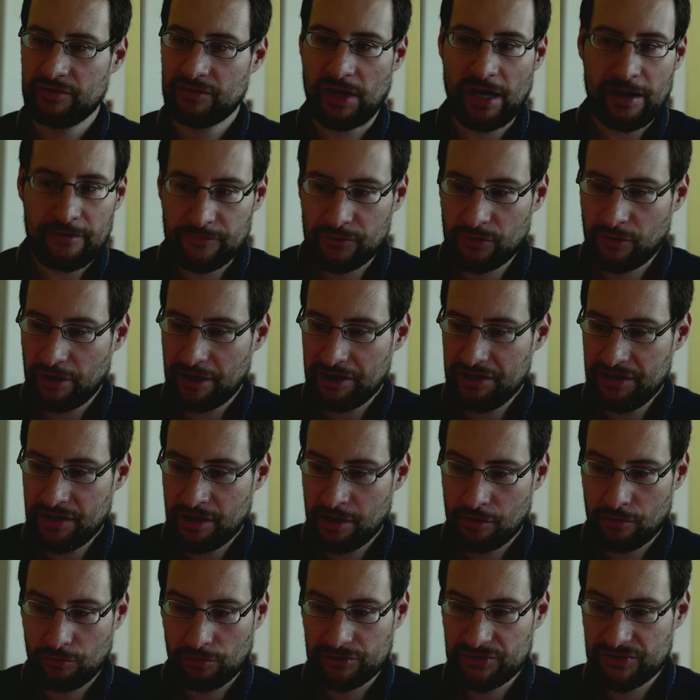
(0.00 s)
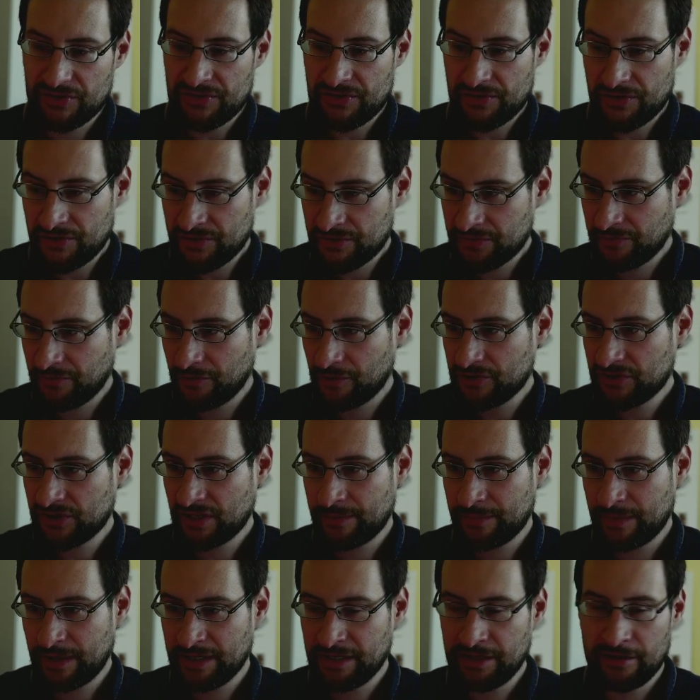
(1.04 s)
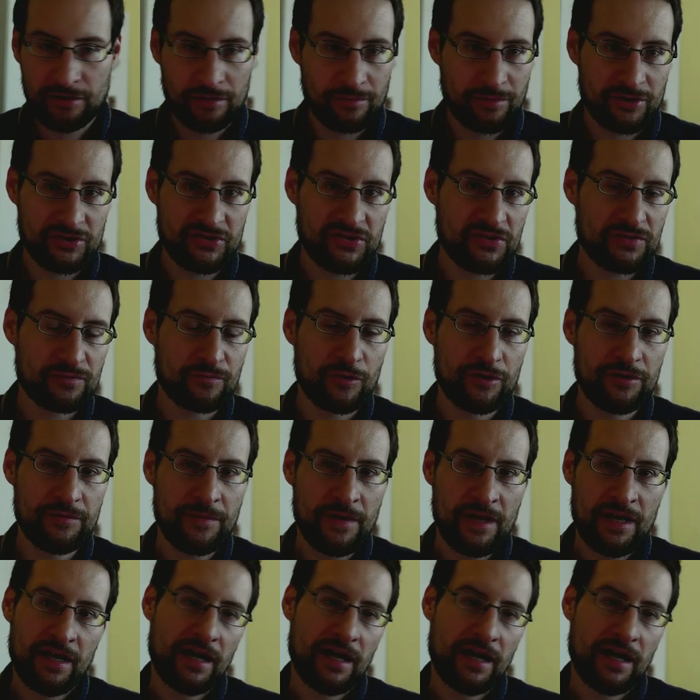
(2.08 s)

have no idea how old this is. First time I hear about this one.